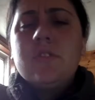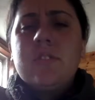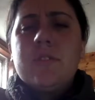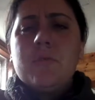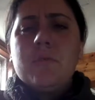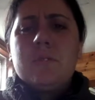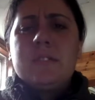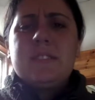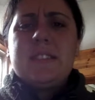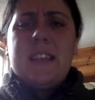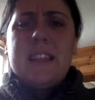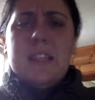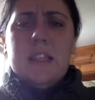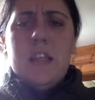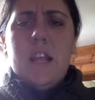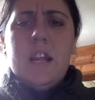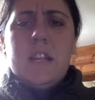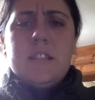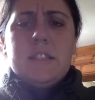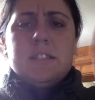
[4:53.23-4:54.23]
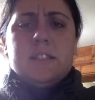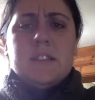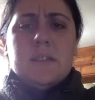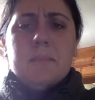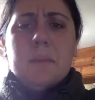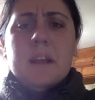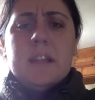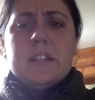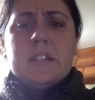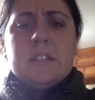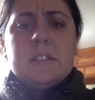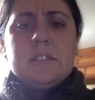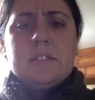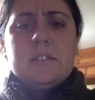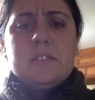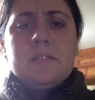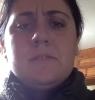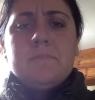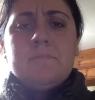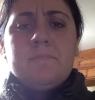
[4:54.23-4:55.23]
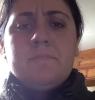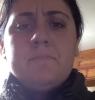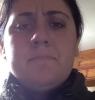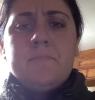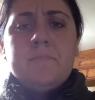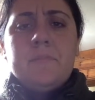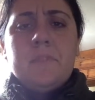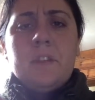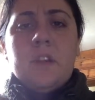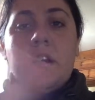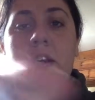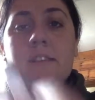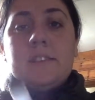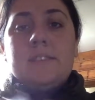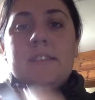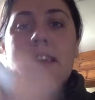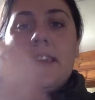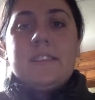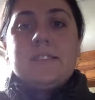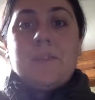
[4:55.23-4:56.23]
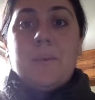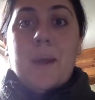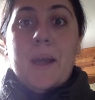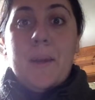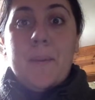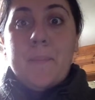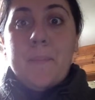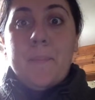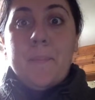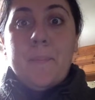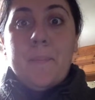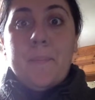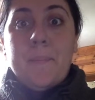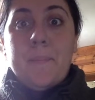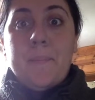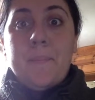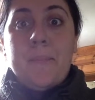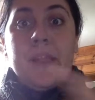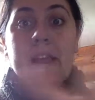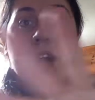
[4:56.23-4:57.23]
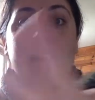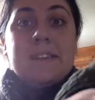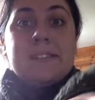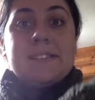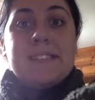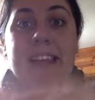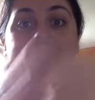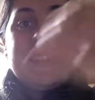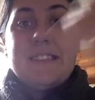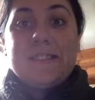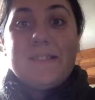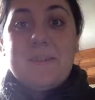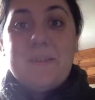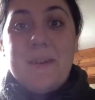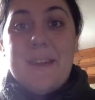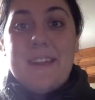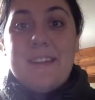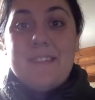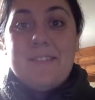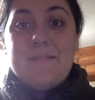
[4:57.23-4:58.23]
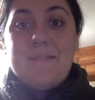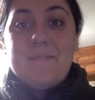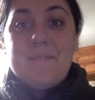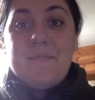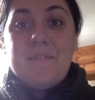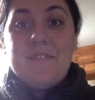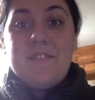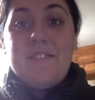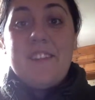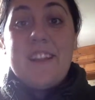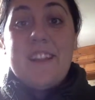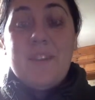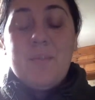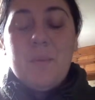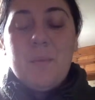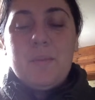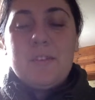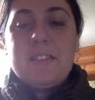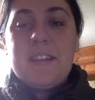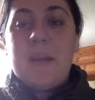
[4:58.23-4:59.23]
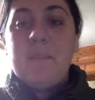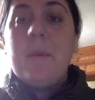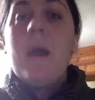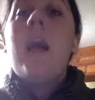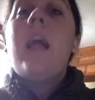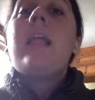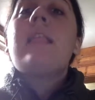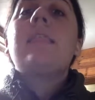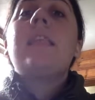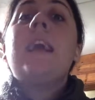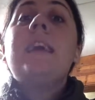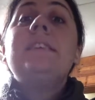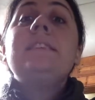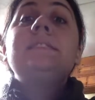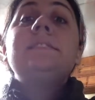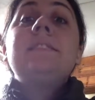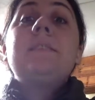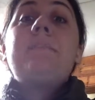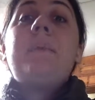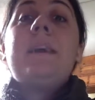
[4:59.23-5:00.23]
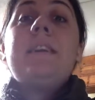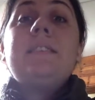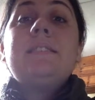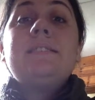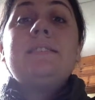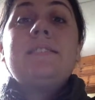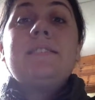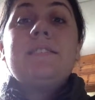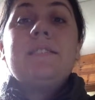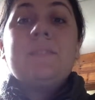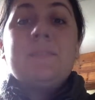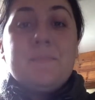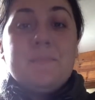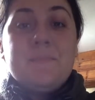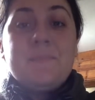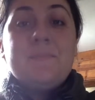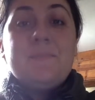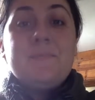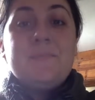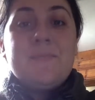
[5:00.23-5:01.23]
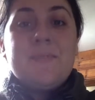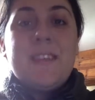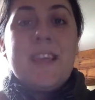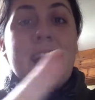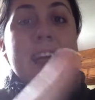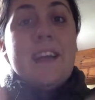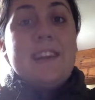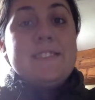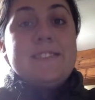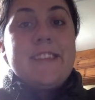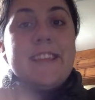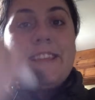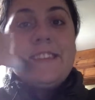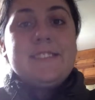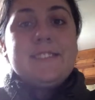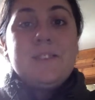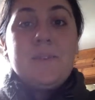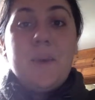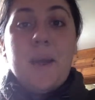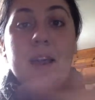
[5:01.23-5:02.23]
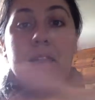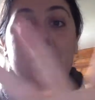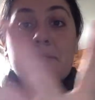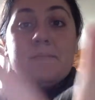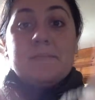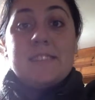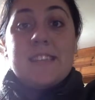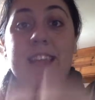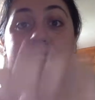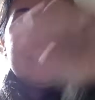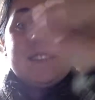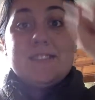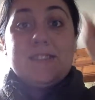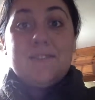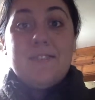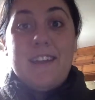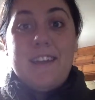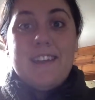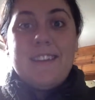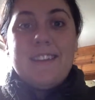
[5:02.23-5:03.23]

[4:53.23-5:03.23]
everyone say Linus the minus takes away. Takes away. Ready? One more time. Linus the minus takes away. takes away.